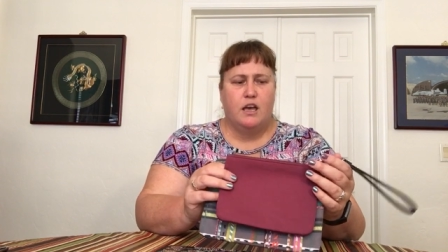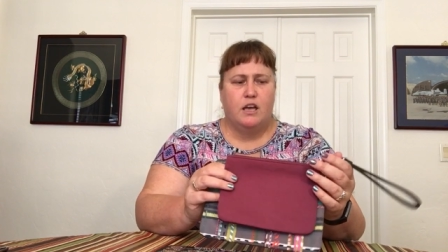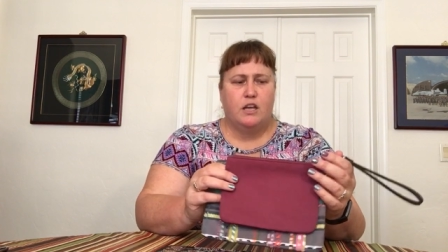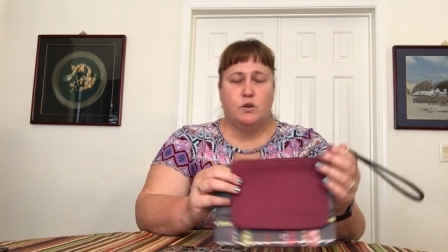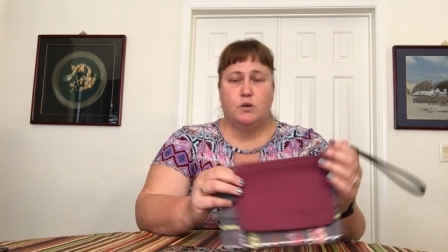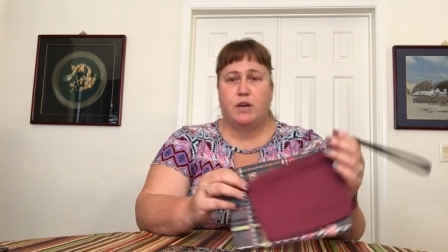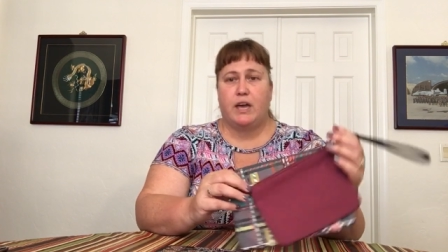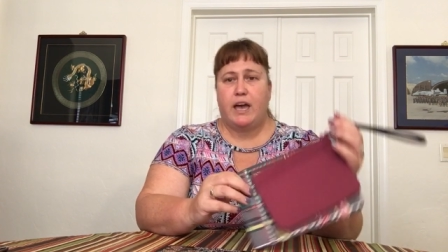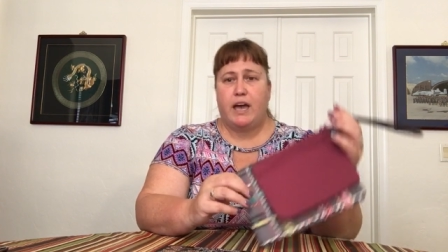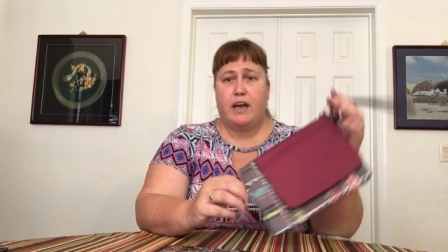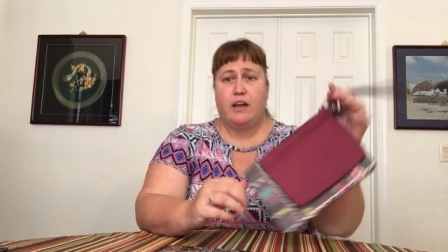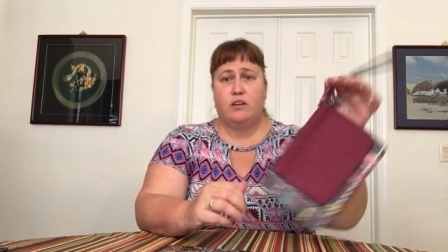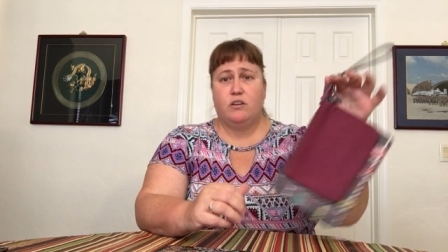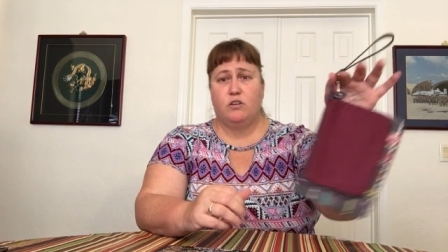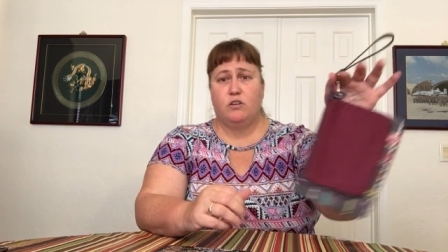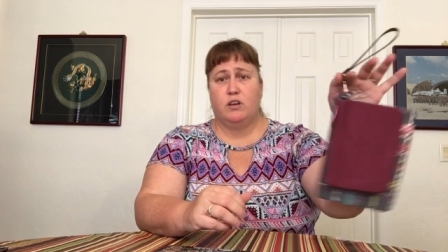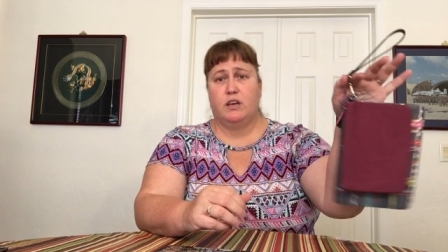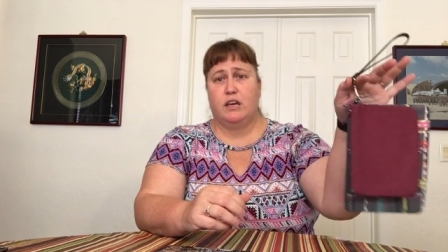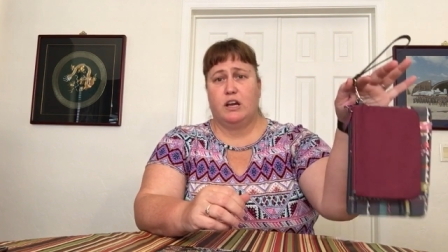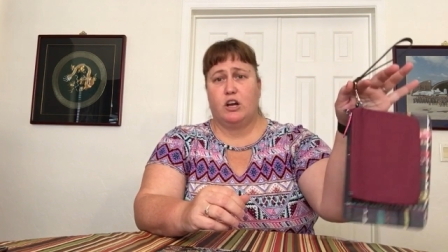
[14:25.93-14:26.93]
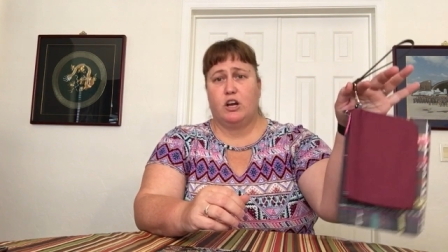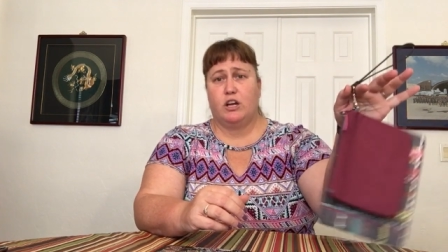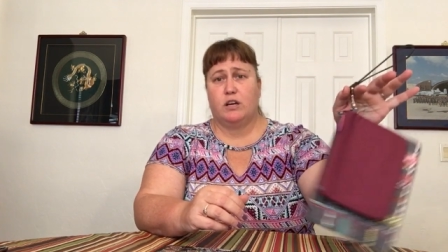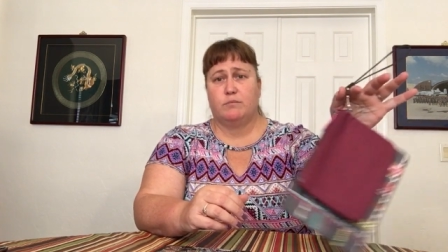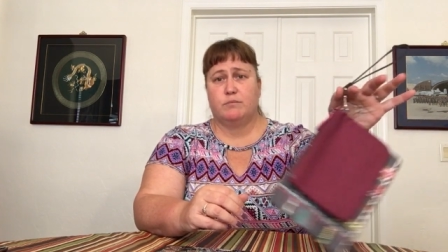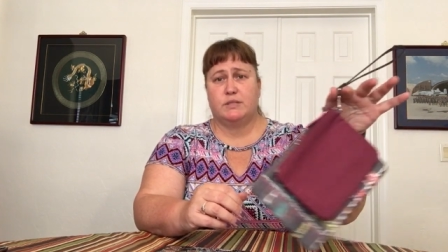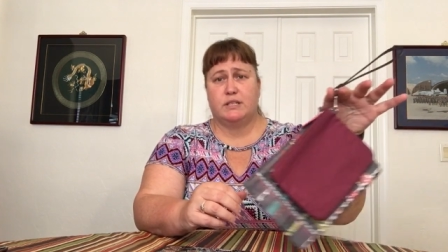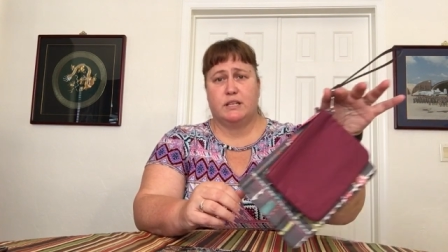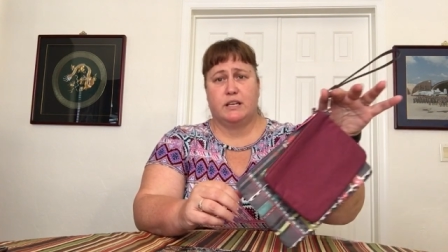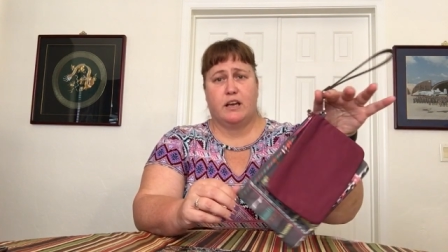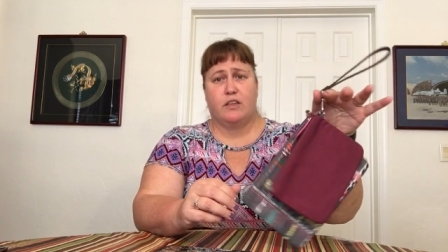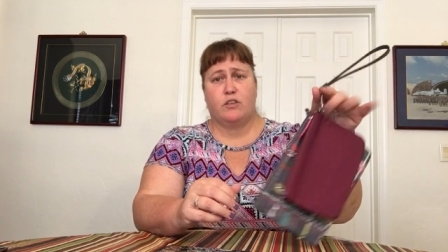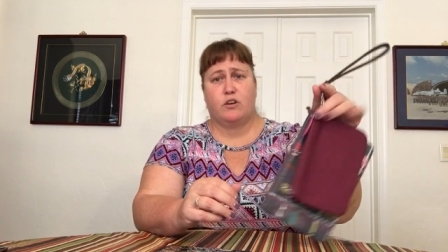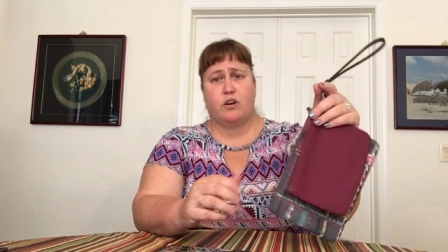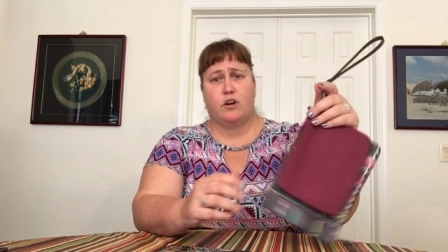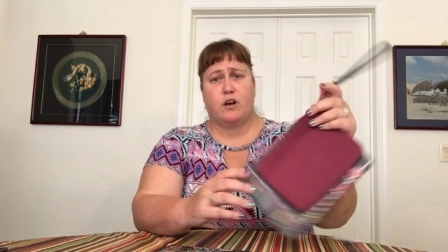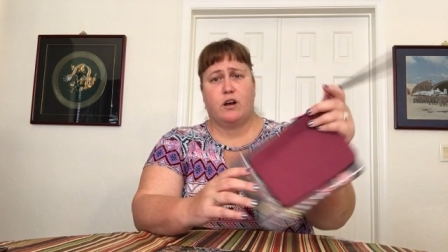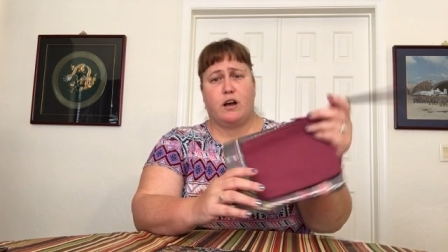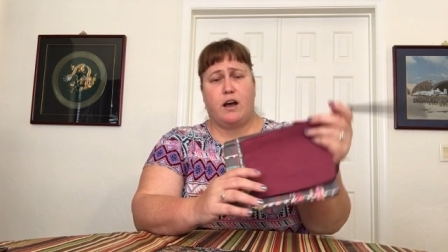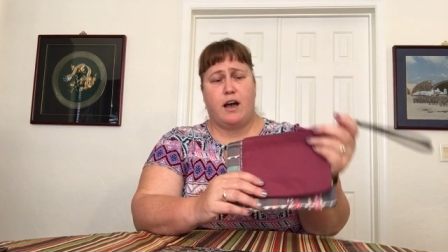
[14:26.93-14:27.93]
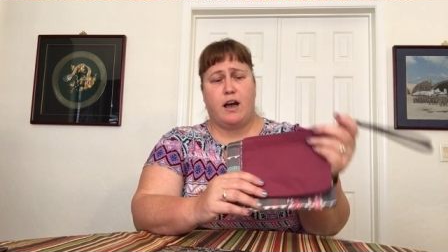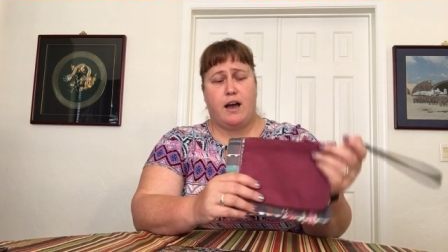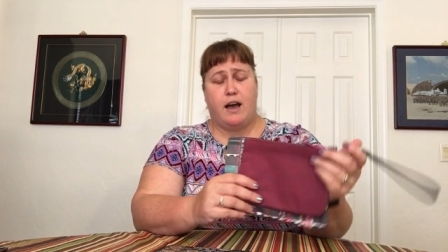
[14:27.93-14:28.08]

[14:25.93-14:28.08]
You can, you can carry them together.